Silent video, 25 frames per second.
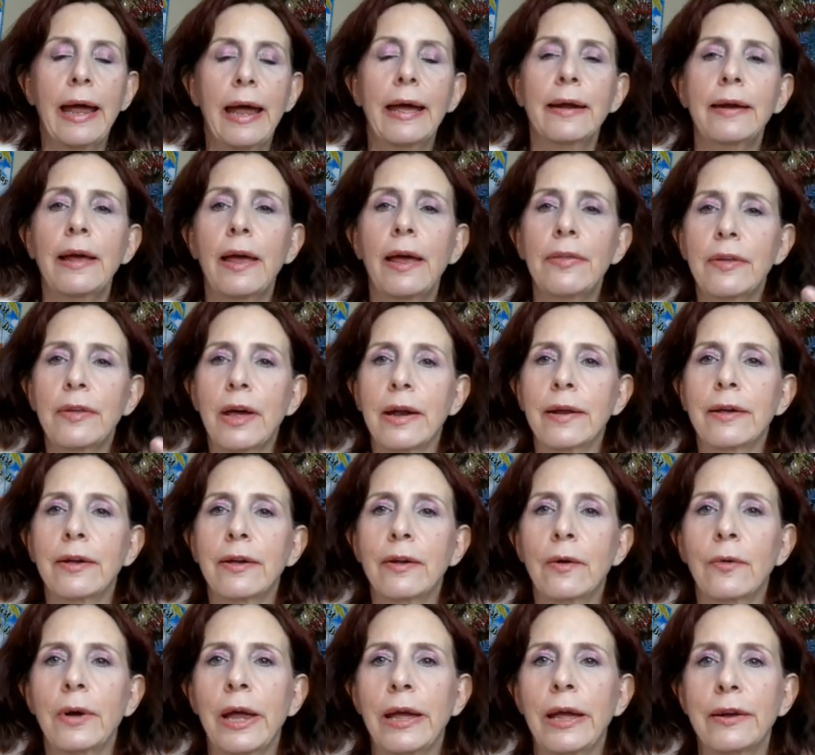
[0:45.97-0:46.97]
And I thought I'd
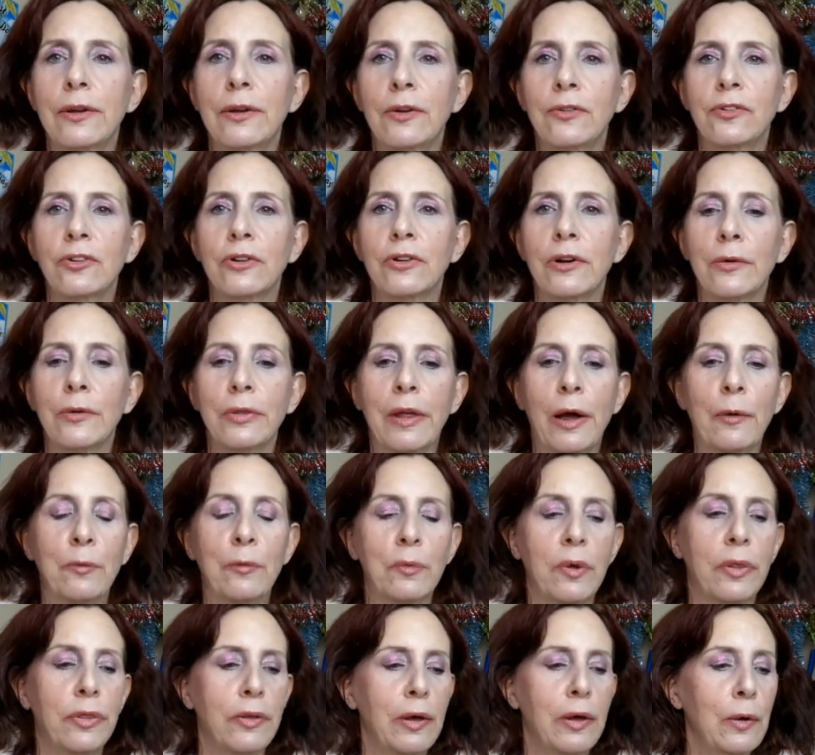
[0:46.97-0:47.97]
go ahead and share
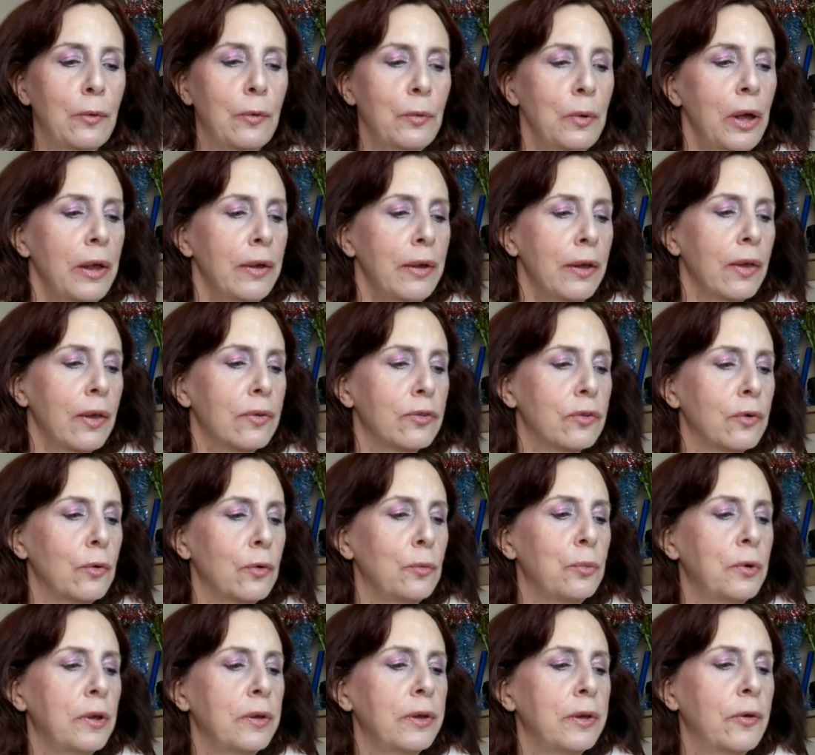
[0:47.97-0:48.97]
that with you.
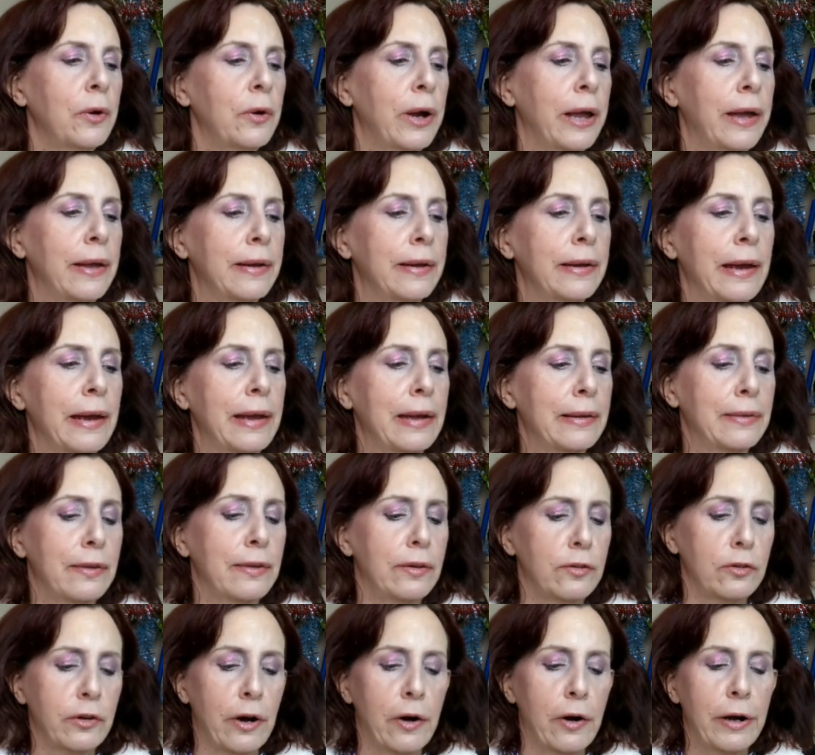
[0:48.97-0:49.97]
So we'll go ahead and get
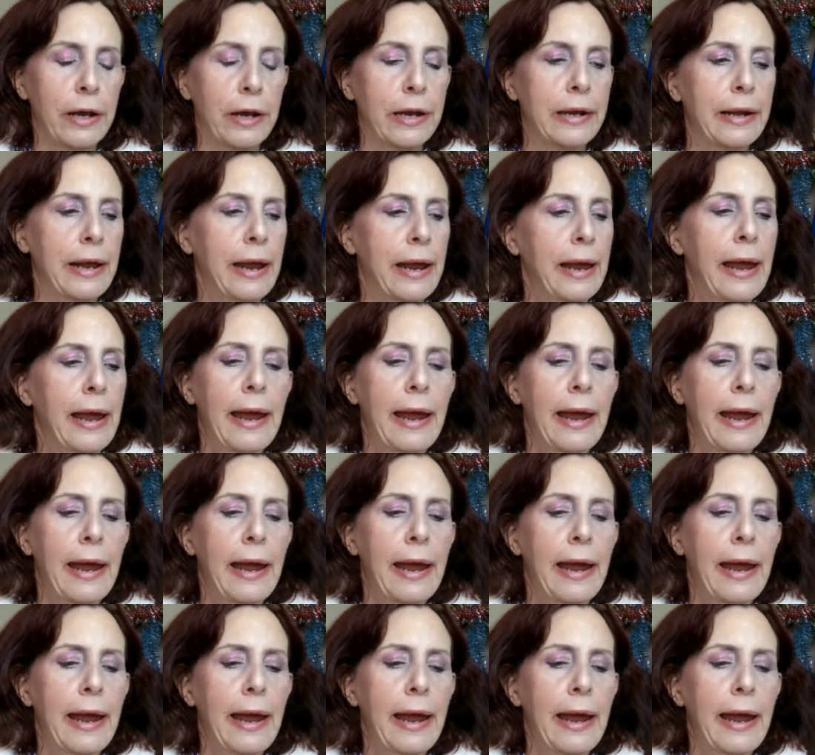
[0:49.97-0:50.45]
started.